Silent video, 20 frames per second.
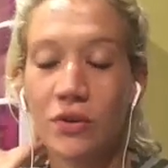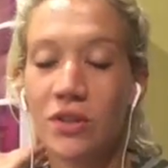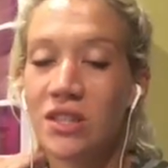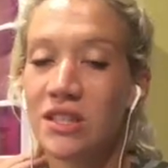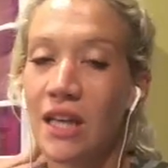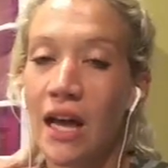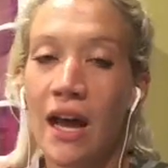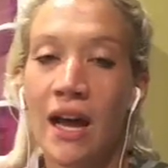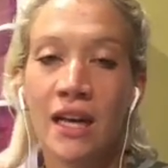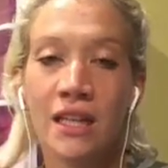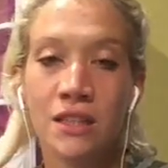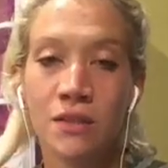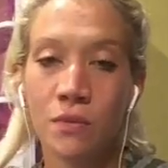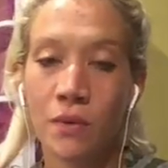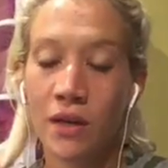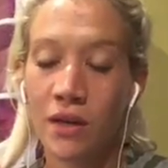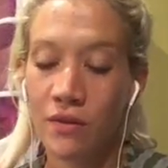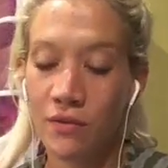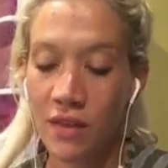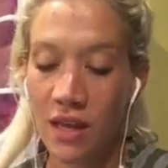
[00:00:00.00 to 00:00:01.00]
because I
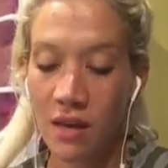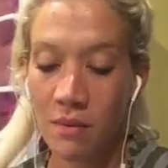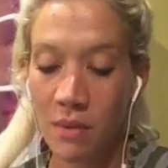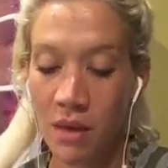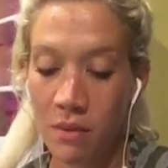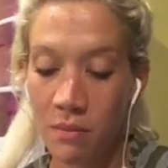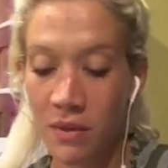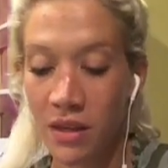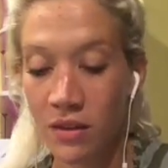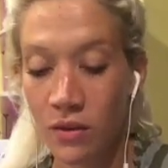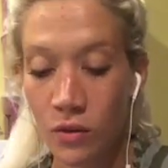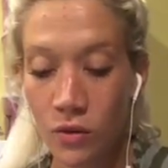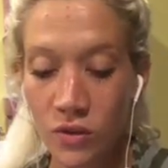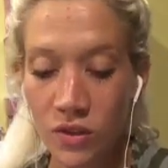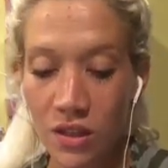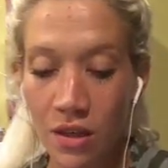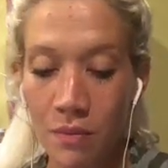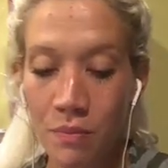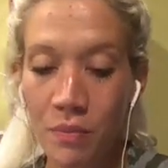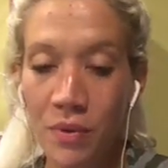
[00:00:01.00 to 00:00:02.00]
swear they make me
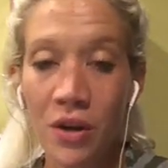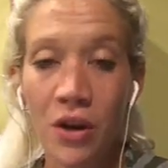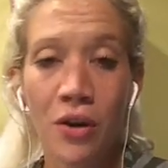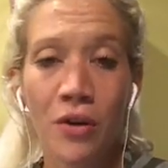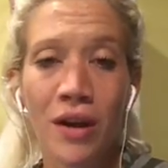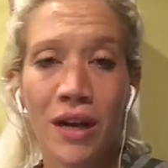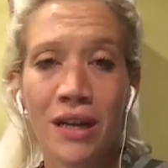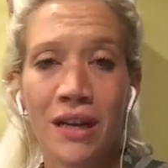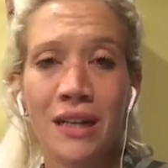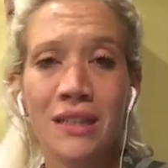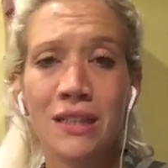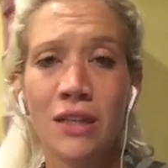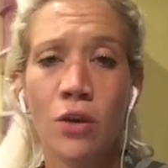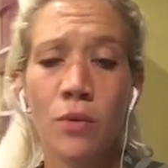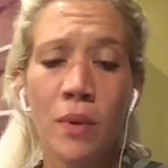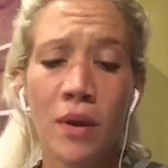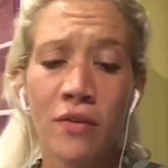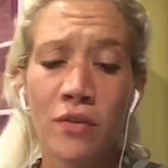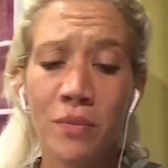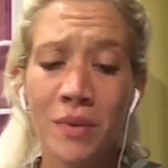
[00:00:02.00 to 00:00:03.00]
lose it. But all right, guys, I
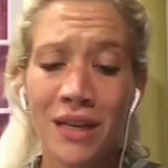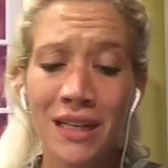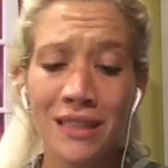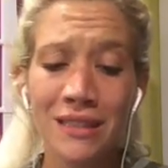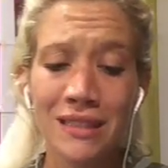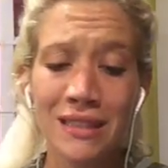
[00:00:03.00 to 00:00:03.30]
hope everybody is